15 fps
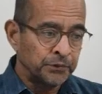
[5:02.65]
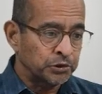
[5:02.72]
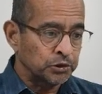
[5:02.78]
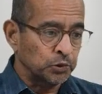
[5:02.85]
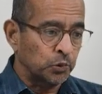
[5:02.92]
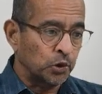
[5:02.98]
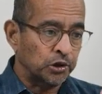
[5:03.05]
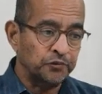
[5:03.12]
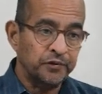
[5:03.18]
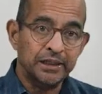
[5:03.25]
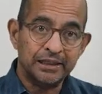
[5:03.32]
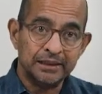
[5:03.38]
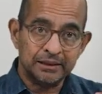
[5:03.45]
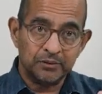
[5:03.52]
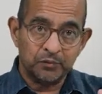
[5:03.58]
So what
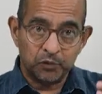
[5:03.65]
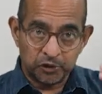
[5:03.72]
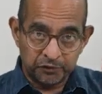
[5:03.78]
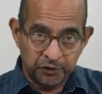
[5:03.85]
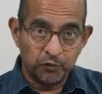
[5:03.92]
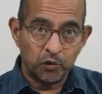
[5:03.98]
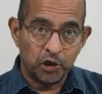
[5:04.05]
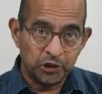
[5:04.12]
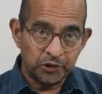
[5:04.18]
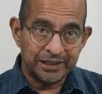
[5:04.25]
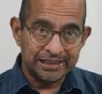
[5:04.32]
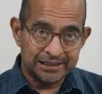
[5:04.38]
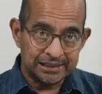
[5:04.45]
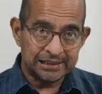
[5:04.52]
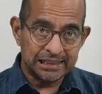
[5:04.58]
we want to
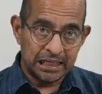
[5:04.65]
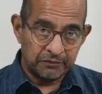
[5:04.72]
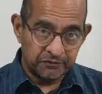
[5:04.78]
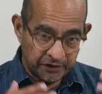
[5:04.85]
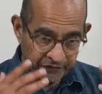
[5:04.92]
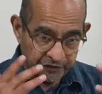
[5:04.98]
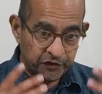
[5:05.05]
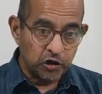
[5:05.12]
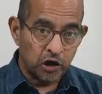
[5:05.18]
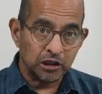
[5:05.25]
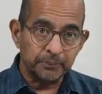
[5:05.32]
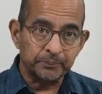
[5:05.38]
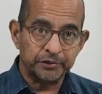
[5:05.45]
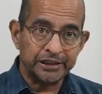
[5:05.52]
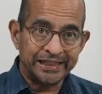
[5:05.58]
understand when we've got
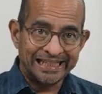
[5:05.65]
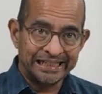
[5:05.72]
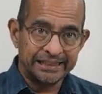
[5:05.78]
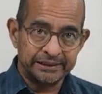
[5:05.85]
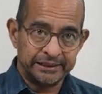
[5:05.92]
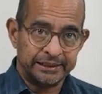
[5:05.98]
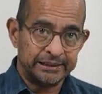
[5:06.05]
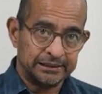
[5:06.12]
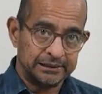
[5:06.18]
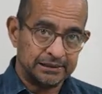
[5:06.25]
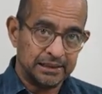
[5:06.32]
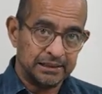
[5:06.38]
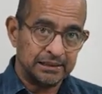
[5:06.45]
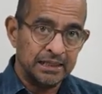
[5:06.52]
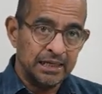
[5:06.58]
a particular data
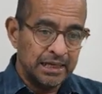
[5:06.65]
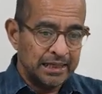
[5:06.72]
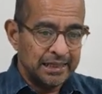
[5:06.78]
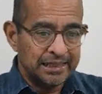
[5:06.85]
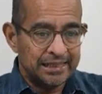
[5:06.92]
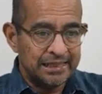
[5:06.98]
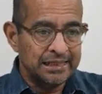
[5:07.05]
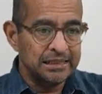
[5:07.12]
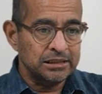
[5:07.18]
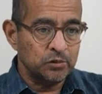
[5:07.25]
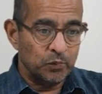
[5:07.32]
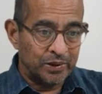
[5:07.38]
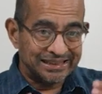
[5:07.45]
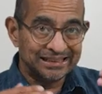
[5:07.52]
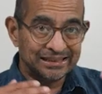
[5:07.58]
set is
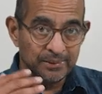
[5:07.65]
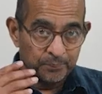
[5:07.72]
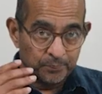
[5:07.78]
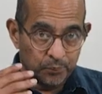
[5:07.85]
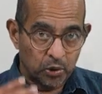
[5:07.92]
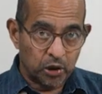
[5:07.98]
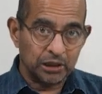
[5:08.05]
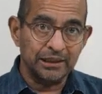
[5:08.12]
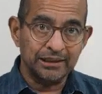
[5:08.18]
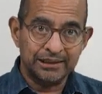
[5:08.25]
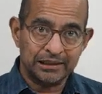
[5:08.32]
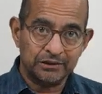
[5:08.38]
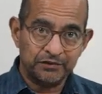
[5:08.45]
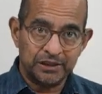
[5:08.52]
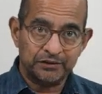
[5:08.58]
whether the model
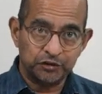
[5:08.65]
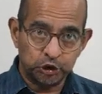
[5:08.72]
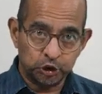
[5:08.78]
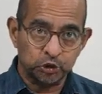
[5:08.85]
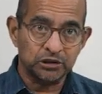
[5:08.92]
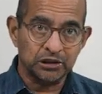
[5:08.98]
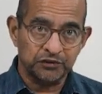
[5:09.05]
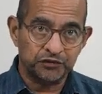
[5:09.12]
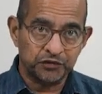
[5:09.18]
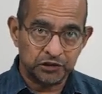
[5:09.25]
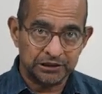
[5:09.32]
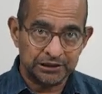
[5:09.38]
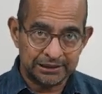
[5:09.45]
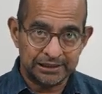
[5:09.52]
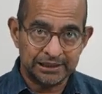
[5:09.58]
that we have chosen for
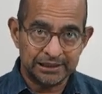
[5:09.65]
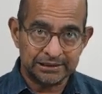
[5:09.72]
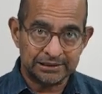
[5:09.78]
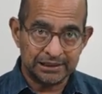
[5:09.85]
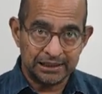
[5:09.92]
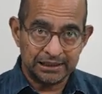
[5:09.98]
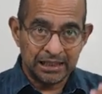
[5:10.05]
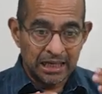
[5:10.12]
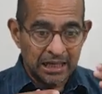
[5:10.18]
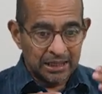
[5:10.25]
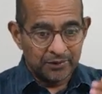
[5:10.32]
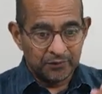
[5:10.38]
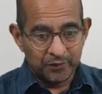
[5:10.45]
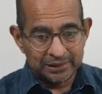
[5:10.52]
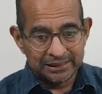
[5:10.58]
this data set,
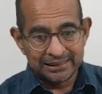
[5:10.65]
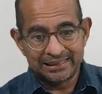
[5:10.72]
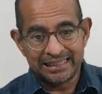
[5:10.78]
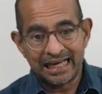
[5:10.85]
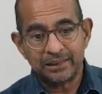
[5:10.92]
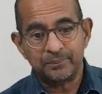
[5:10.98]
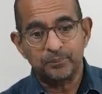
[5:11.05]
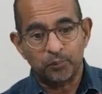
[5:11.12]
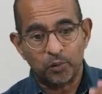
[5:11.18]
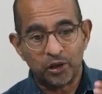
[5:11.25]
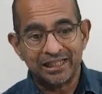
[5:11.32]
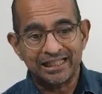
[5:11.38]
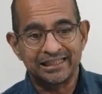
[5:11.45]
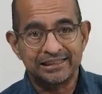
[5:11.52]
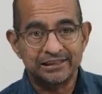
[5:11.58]
whether that
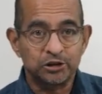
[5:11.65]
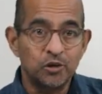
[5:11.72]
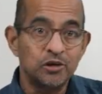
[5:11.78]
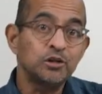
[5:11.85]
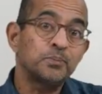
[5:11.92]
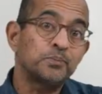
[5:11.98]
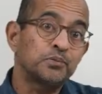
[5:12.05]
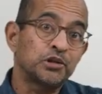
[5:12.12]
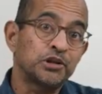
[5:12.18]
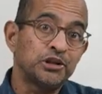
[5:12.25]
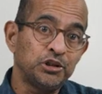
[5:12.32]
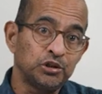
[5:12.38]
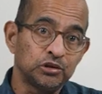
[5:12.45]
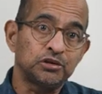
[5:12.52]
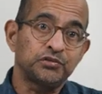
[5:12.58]
model is going to
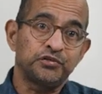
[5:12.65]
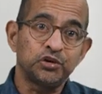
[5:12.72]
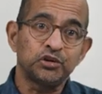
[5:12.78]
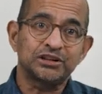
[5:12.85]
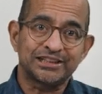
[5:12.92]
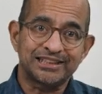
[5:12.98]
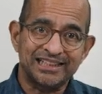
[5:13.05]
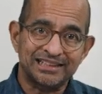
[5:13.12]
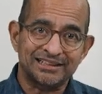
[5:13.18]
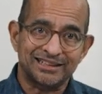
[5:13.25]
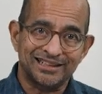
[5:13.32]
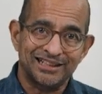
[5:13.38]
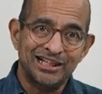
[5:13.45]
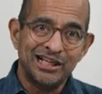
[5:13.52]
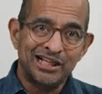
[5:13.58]
produce future
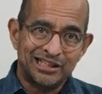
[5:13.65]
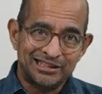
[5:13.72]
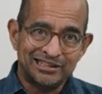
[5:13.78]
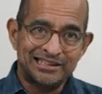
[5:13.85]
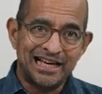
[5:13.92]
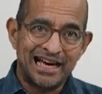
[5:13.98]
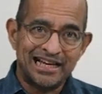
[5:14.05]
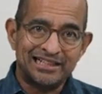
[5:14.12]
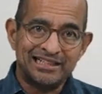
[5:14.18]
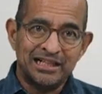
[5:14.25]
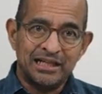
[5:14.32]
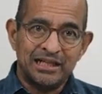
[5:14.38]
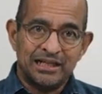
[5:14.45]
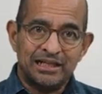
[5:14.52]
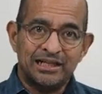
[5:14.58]
data that
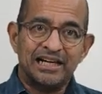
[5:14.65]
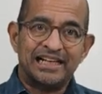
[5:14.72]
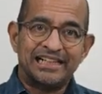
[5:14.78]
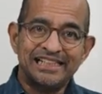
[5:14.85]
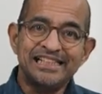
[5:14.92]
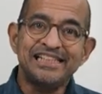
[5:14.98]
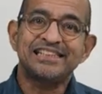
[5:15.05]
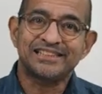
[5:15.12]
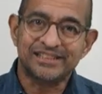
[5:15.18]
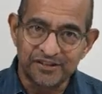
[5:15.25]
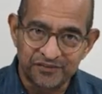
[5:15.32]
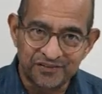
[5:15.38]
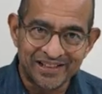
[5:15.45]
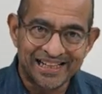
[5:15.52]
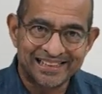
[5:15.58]
at least
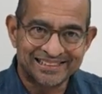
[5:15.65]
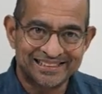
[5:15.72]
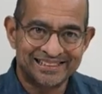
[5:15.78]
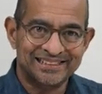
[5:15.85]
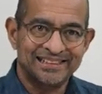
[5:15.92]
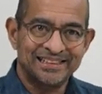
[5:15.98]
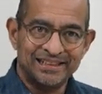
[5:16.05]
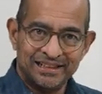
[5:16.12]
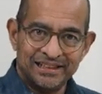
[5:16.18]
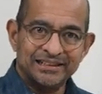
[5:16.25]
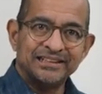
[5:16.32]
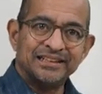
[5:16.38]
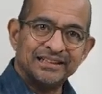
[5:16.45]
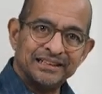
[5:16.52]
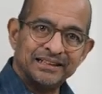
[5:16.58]
reflects
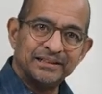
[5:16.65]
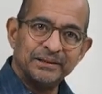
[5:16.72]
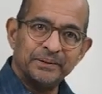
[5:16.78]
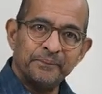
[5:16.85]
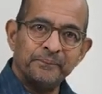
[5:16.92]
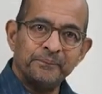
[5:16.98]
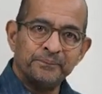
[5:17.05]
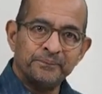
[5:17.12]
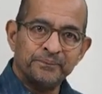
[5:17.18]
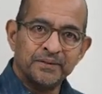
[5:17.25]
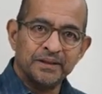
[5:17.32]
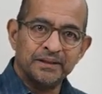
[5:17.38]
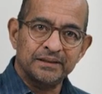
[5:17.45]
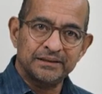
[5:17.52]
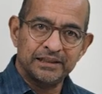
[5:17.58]
the
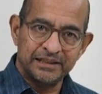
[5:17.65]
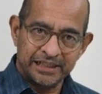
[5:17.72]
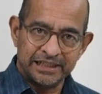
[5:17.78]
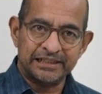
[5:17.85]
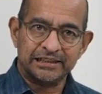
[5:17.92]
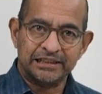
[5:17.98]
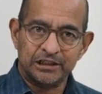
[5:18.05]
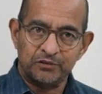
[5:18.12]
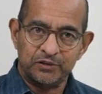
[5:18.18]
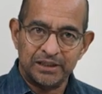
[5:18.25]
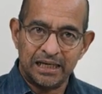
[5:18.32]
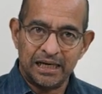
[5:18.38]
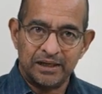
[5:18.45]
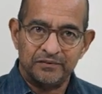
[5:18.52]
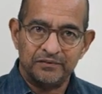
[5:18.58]
data that we
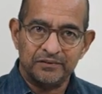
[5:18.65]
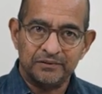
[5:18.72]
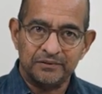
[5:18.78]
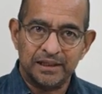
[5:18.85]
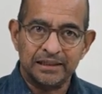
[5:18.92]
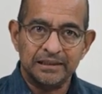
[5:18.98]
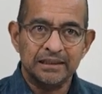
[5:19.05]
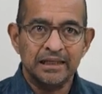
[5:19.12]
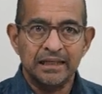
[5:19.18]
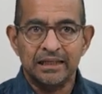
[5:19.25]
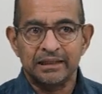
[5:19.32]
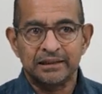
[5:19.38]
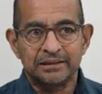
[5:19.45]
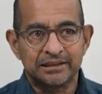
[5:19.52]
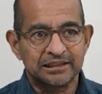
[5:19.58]
have, right?
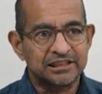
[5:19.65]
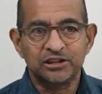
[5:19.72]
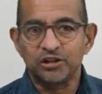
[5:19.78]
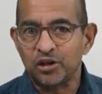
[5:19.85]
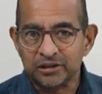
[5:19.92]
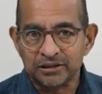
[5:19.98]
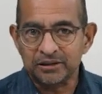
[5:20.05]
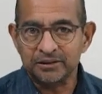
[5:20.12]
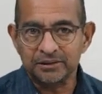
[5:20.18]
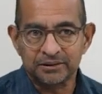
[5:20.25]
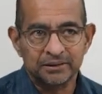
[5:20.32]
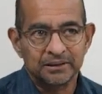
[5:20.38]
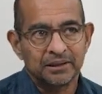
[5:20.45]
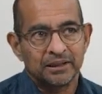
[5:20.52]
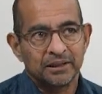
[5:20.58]
This is not a
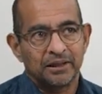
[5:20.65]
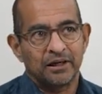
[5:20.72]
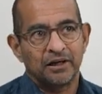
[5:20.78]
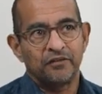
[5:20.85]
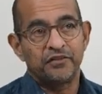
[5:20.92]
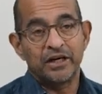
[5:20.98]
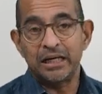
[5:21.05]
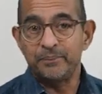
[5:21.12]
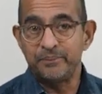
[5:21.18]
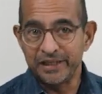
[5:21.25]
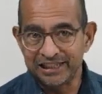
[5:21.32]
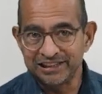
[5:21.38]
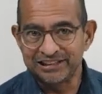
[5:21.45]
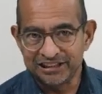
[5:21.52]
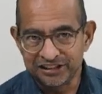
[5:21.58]
very
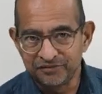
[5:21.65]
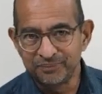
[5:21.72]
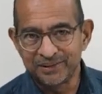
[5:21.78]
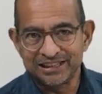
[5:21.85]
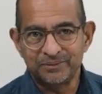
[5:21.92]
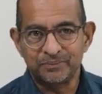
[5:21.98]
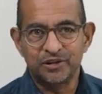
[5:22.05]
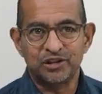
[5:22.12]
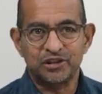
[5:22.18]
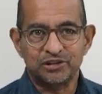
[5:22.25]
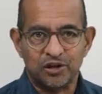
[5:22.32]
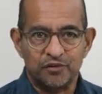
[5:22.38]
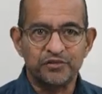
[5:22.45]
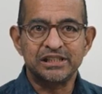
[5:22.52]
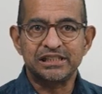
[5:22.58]
big achievement because
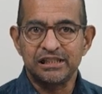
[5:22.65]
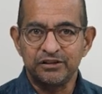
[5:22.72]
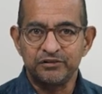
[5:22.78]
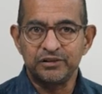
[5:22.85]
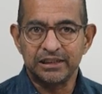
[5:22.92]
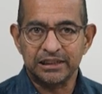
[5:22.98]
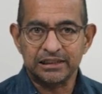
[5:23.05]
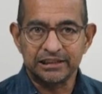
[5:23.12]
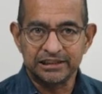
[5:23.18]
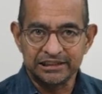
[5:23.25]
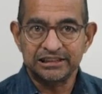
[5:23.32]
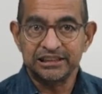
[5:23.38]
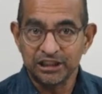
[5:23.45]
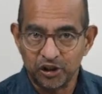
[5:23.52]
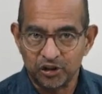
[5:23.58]
obviously we are
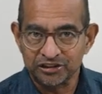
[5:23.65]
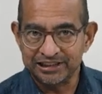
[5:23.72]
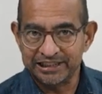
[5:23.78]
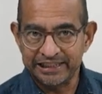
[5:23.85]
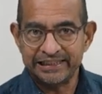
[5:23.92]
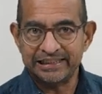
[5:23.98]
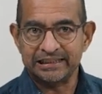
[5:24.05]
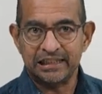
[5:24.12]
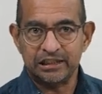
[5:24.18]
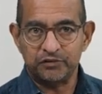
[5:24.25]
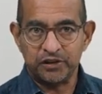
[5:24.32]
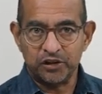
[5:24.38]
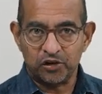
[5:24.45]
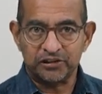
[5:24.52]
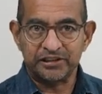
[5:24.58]
conditioning on the data that
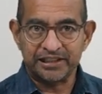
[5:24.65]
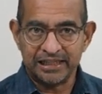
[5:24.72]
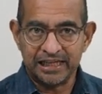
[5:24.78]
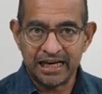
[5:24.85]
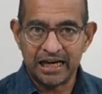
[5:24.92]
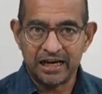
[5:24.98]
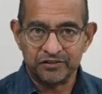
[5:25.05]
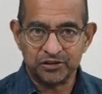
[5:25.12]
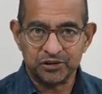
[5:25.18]
we already have.